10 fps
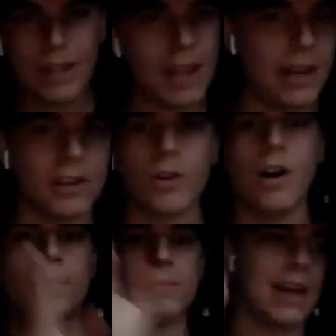I didn't go
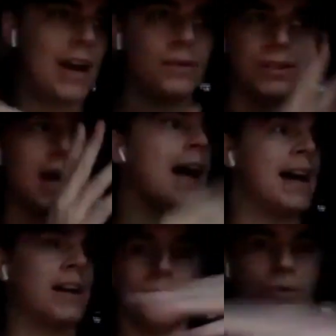up, down,
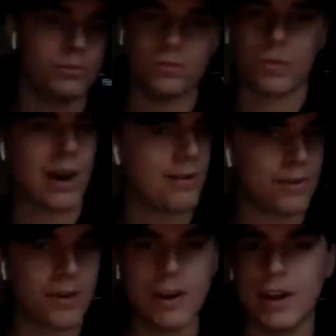diagonal,
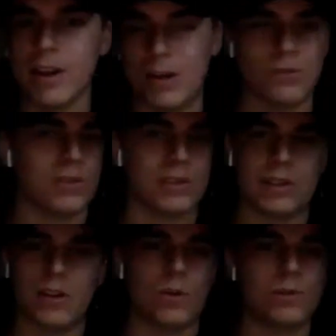whatever. It was just,
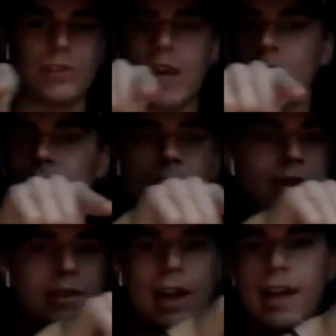you know, stayed along
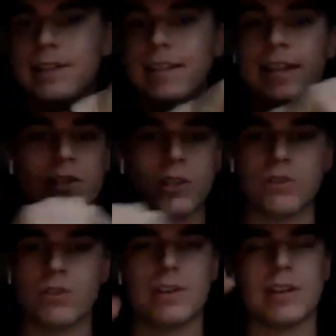this line, stayed as
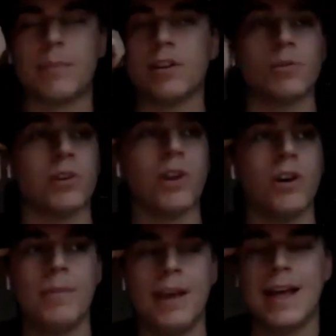close to it as I possibly
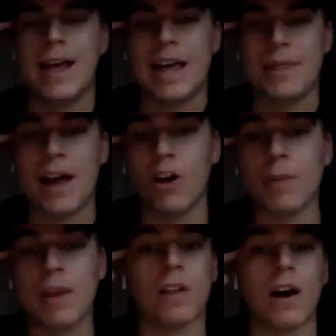could. That helped
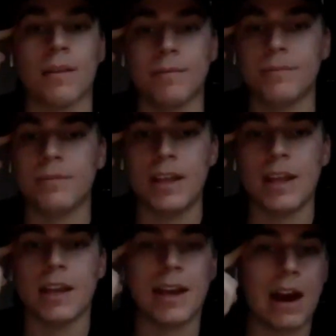me a lot.
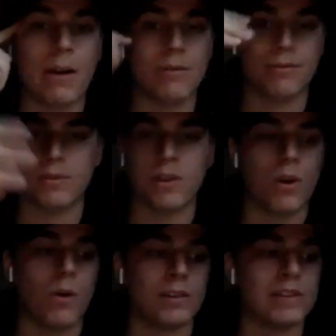And now I've, you
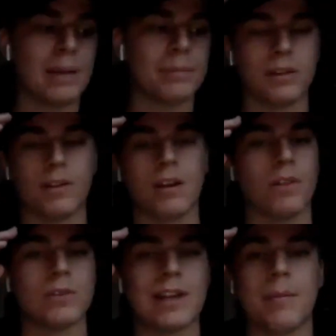know, adopted a lot of
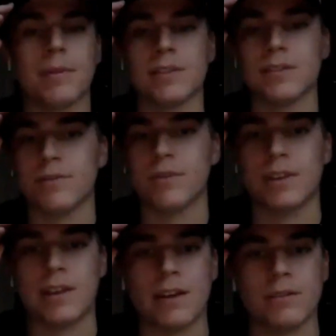those habits and stuff like
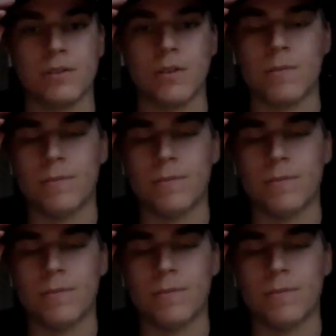that. So